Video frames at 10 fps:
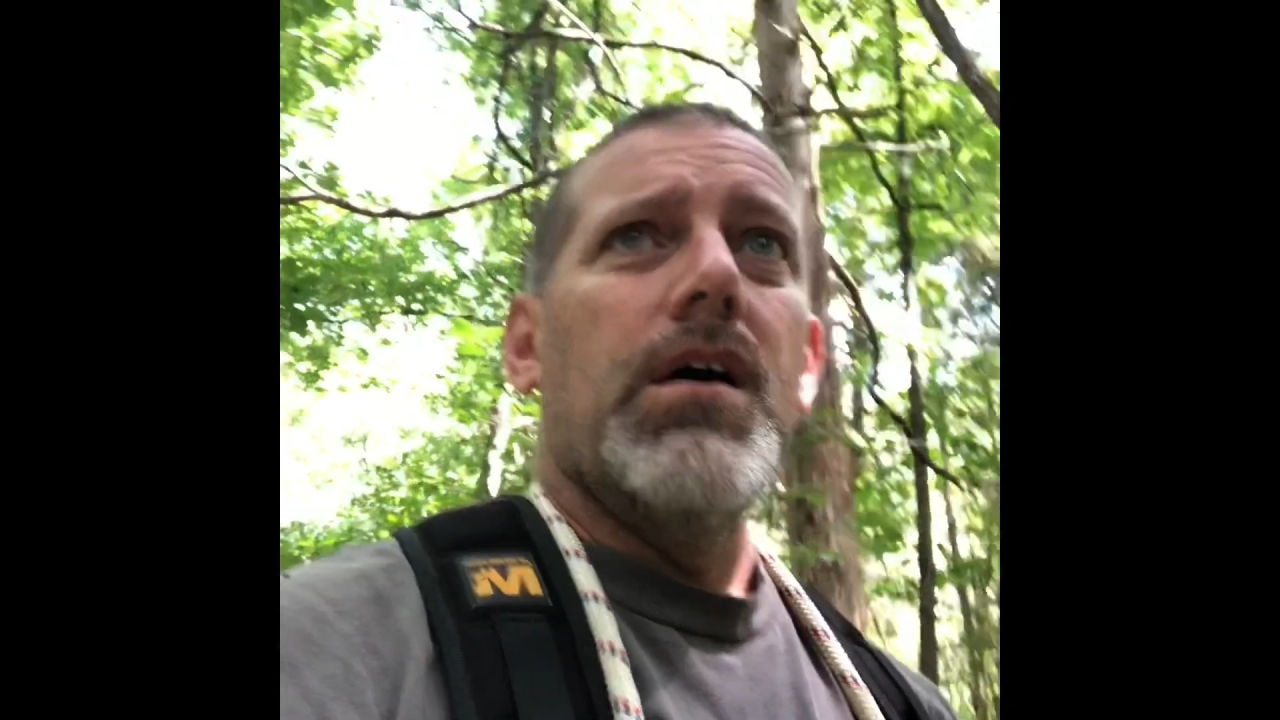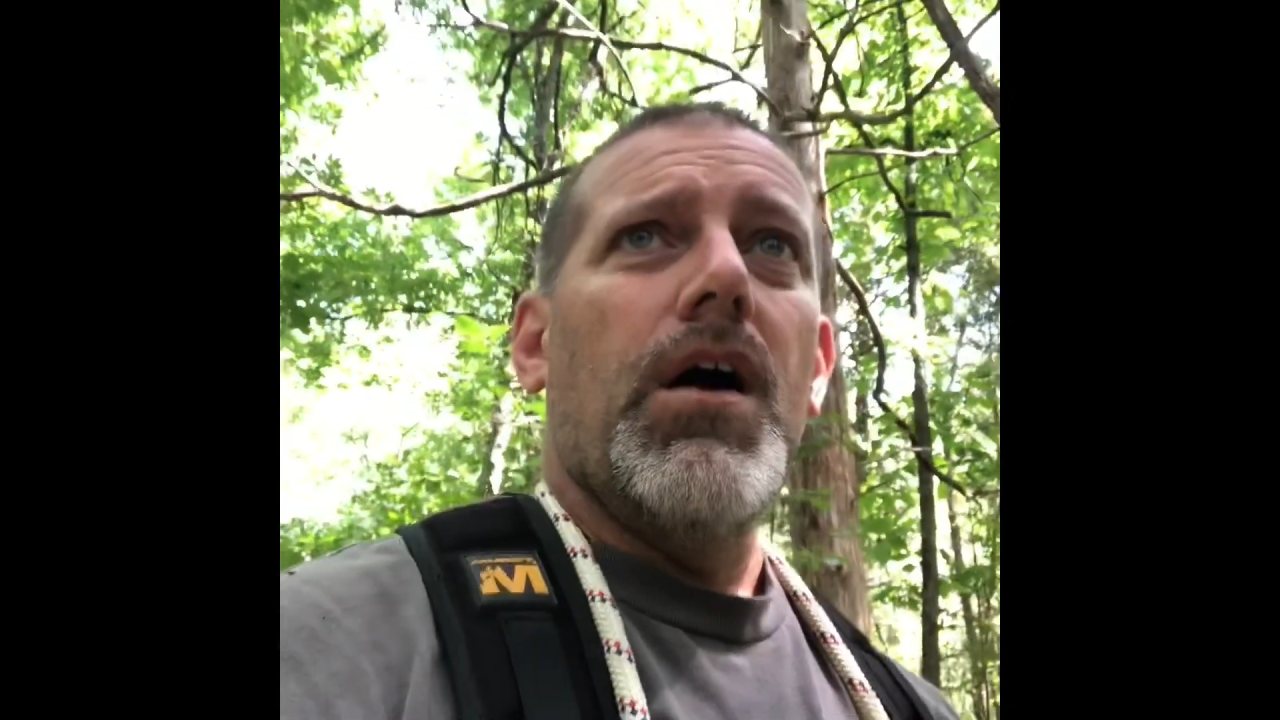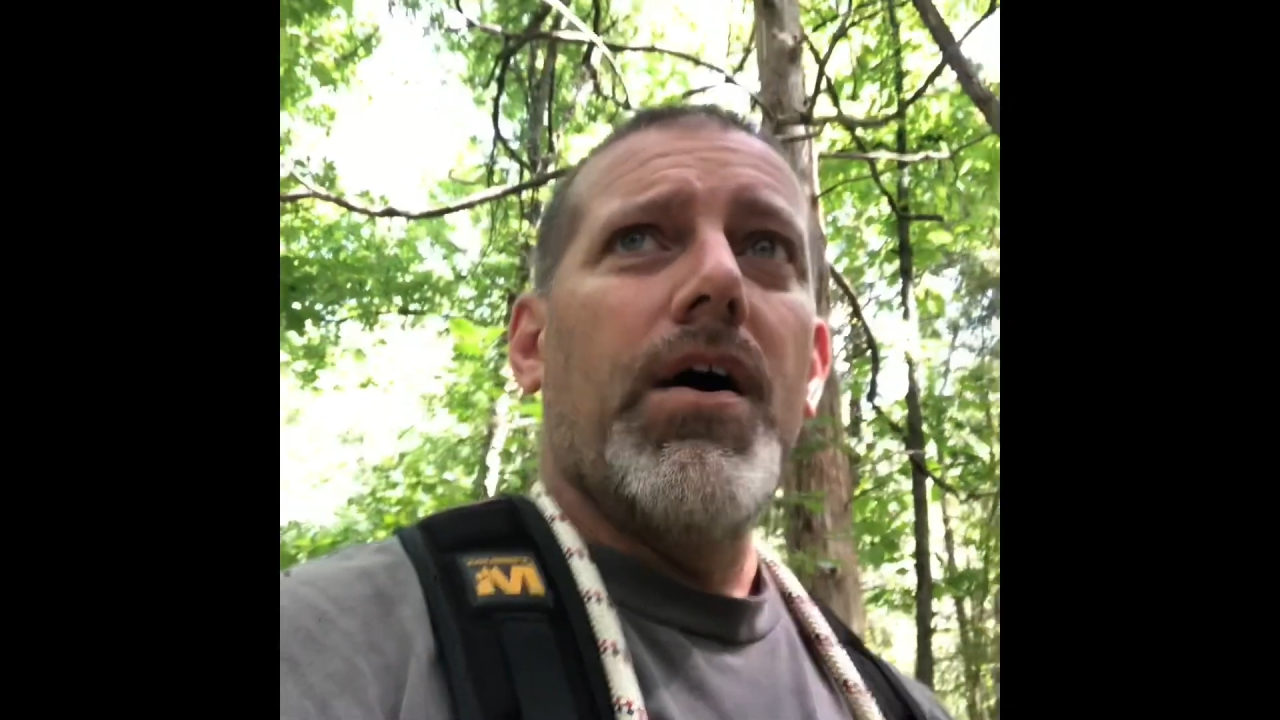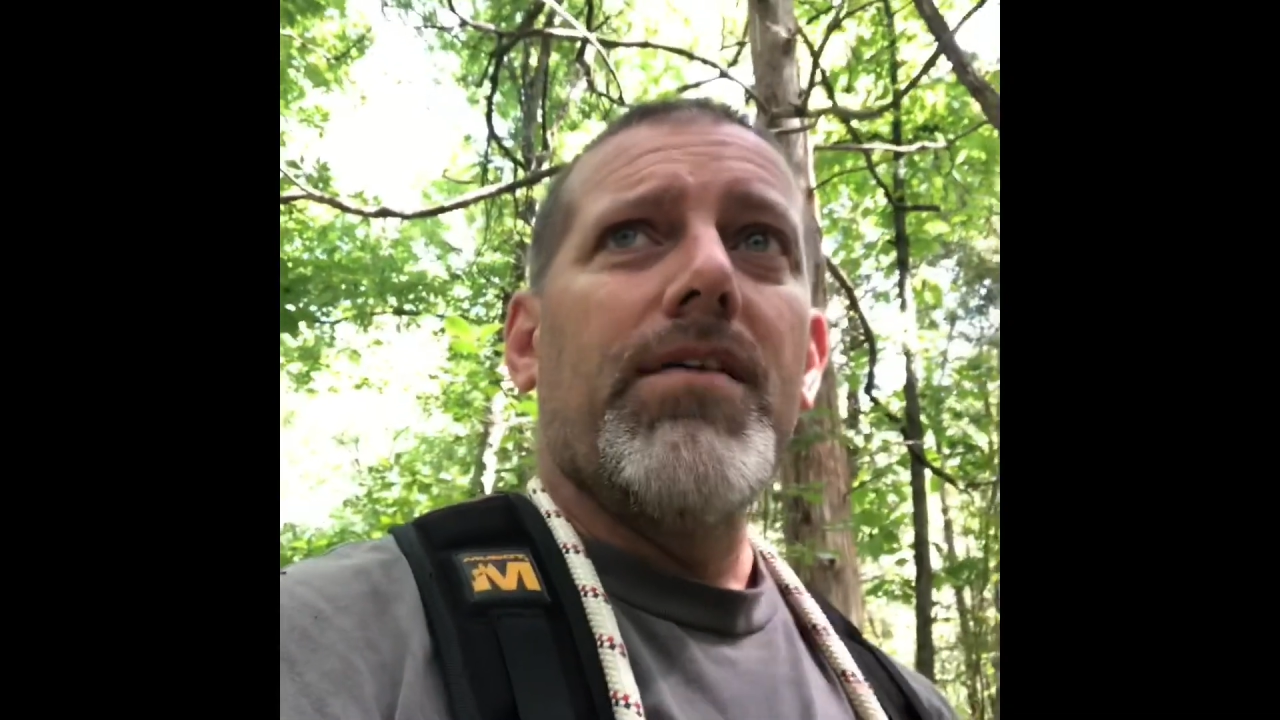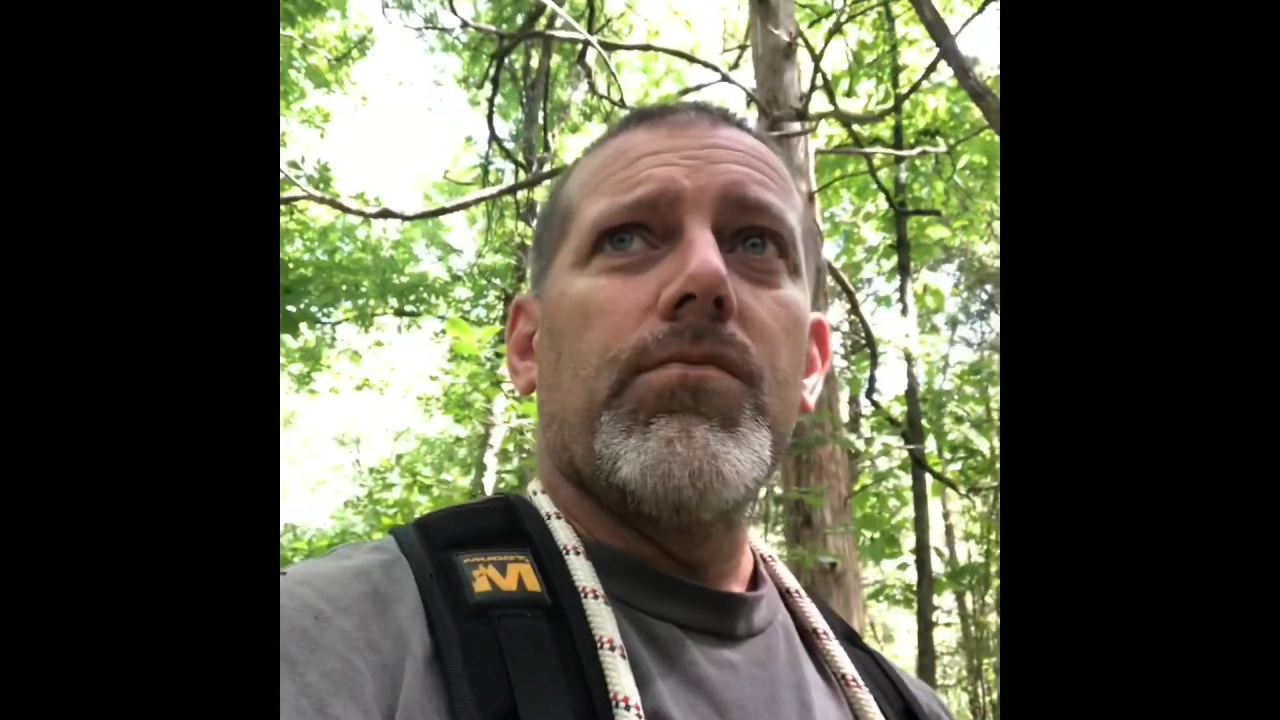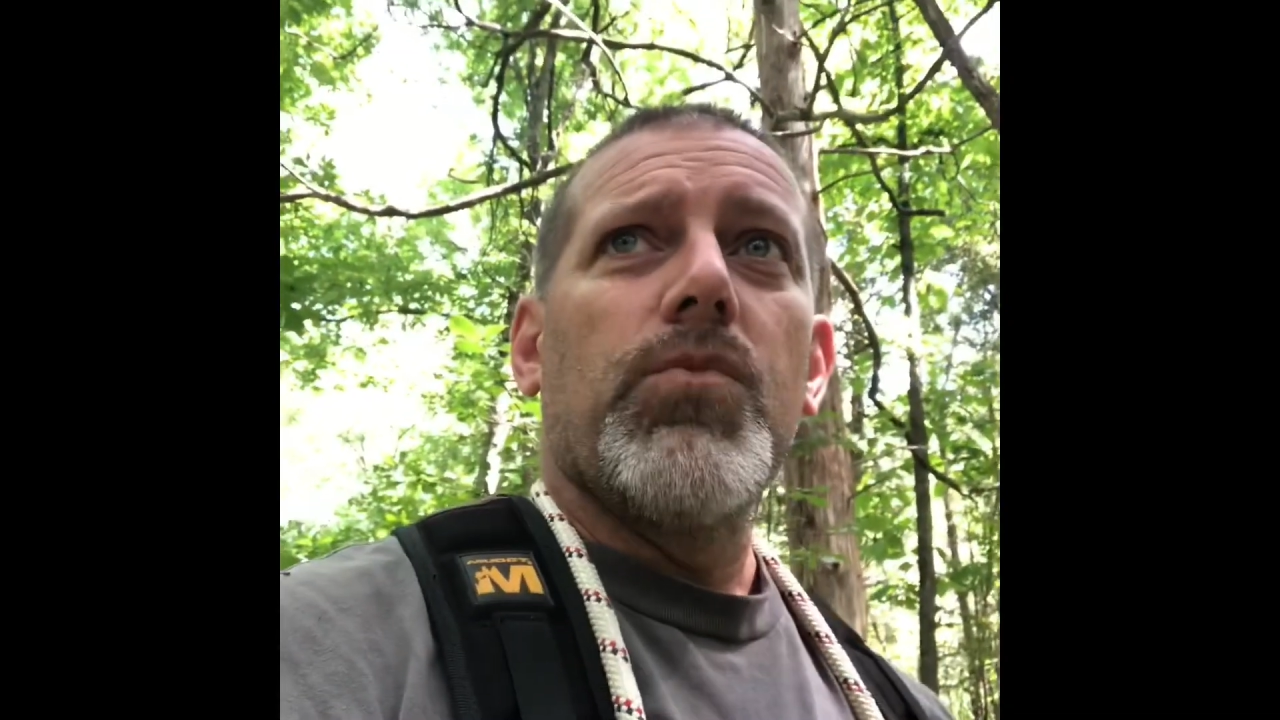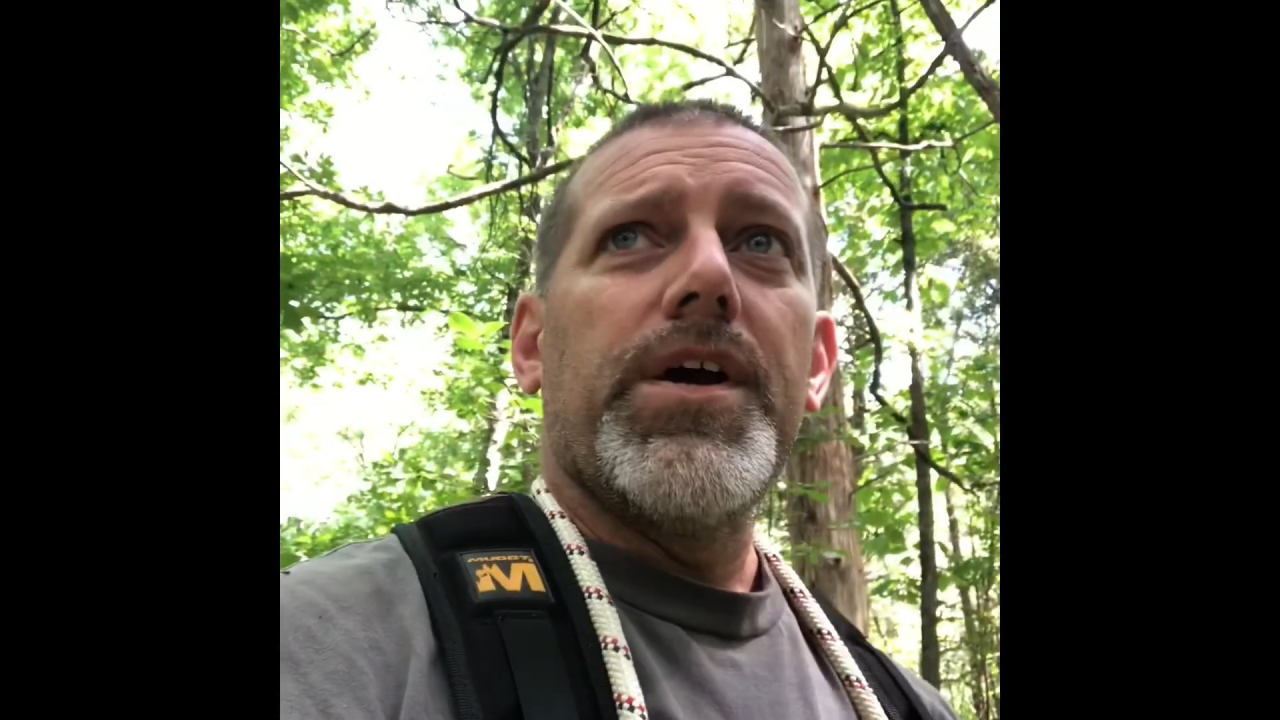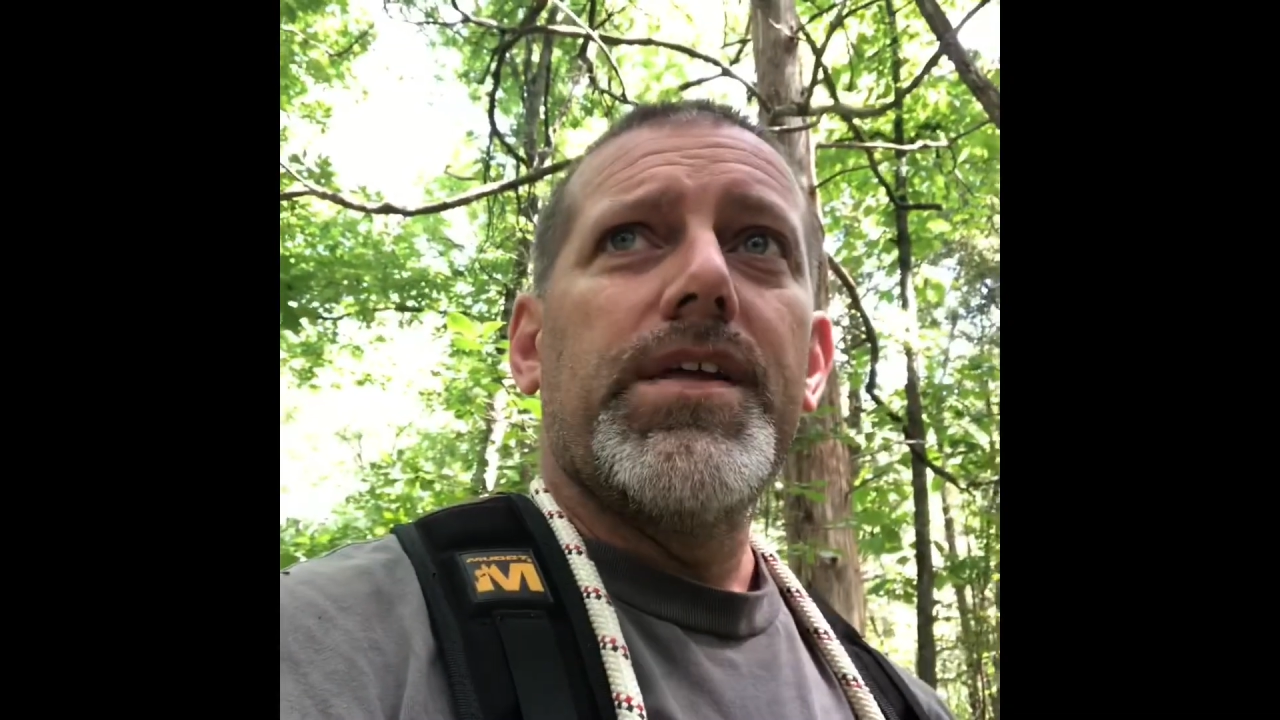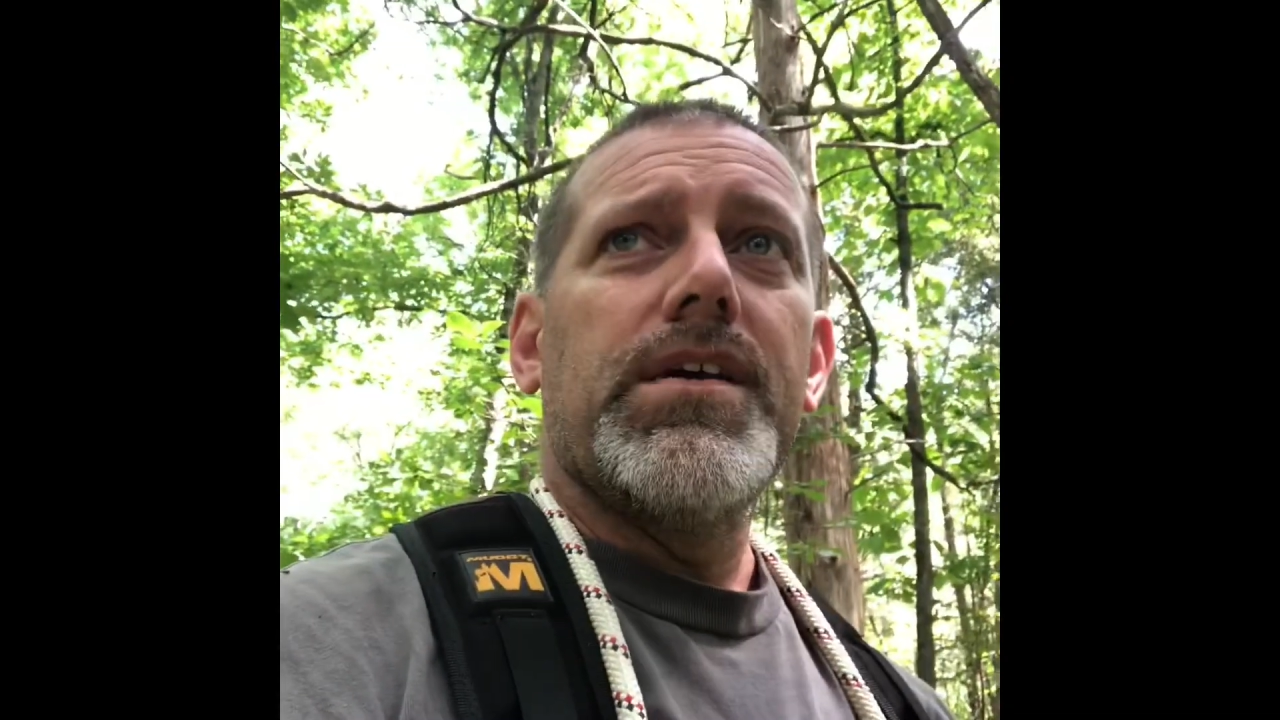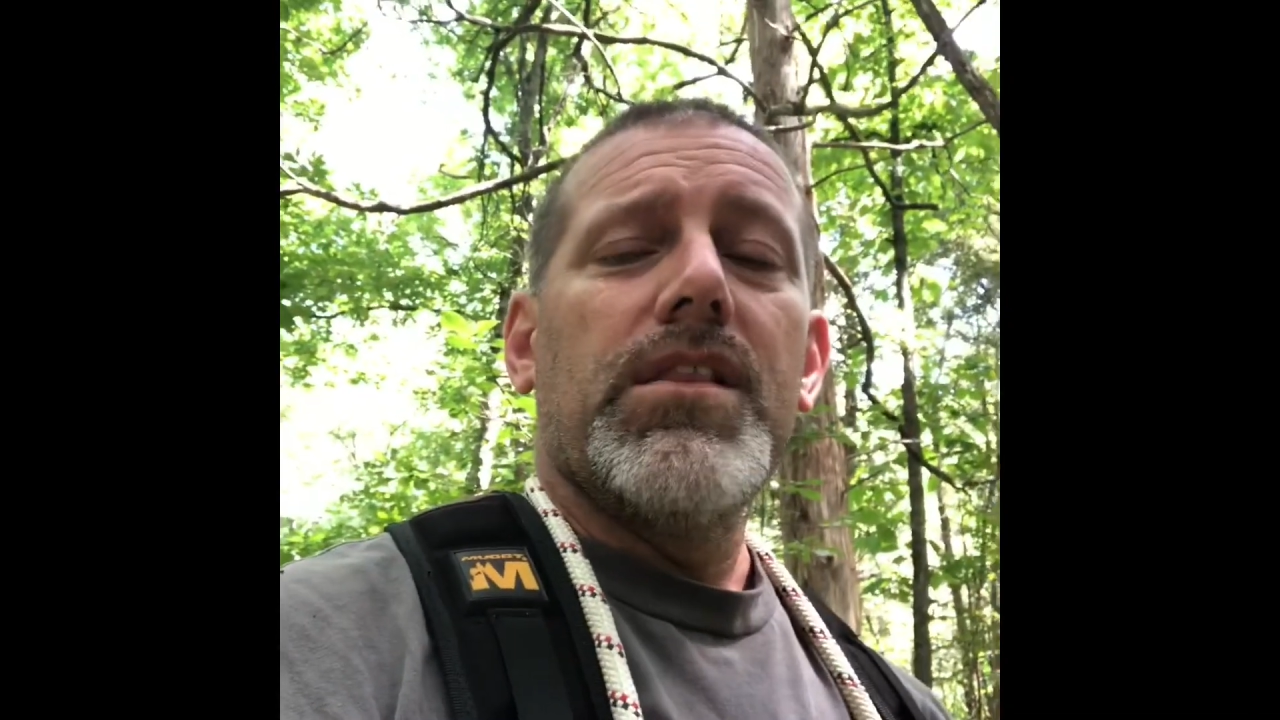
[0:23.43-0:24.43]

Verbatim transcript: I'll have them ready